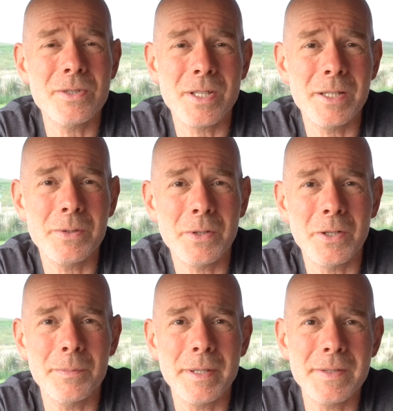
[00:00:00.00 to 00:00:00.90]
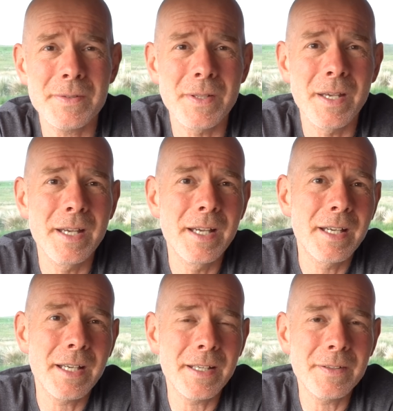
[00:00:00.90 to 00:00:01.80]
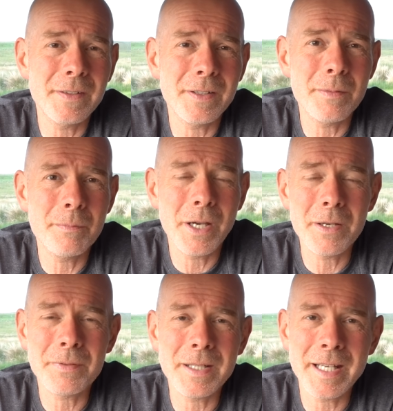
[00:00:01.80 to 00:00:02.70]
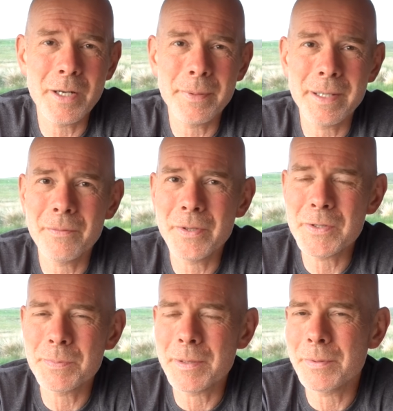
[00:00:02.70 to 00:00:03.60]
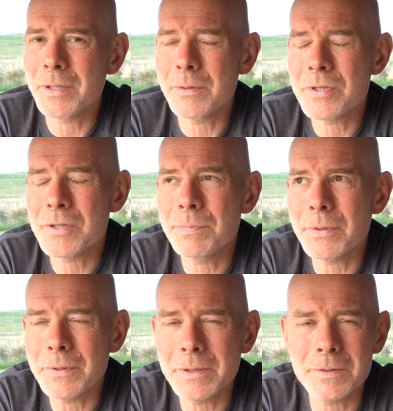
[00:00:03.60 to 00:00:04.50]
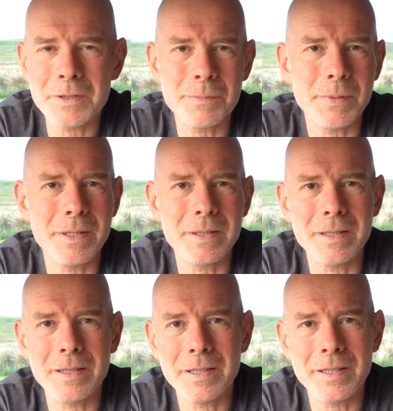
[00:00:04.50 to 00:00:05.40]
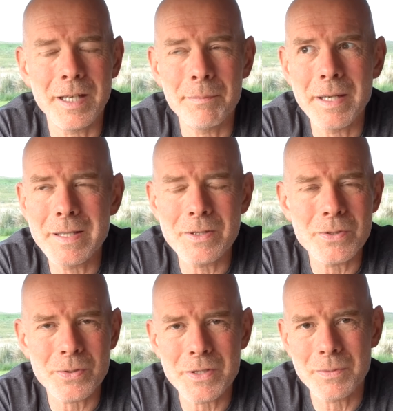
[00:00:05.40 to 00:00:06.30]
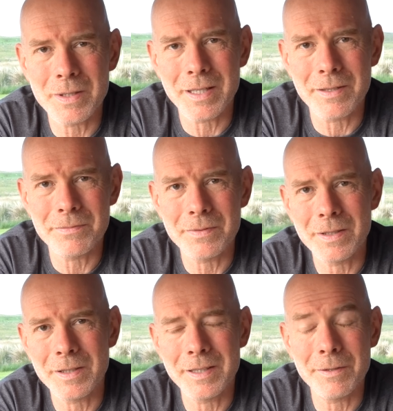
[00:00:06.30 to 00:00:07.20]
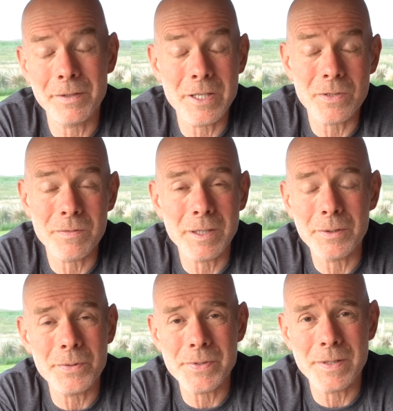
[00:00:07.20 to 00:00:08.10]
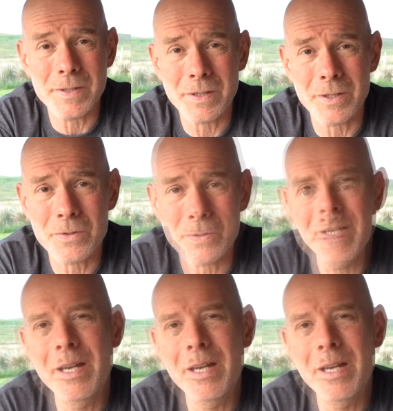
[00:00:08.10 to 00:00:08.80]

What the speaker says: share your comments, and hopefully help out those people who are just bewildered by the amazing choice we have of leisure vehicles in this country.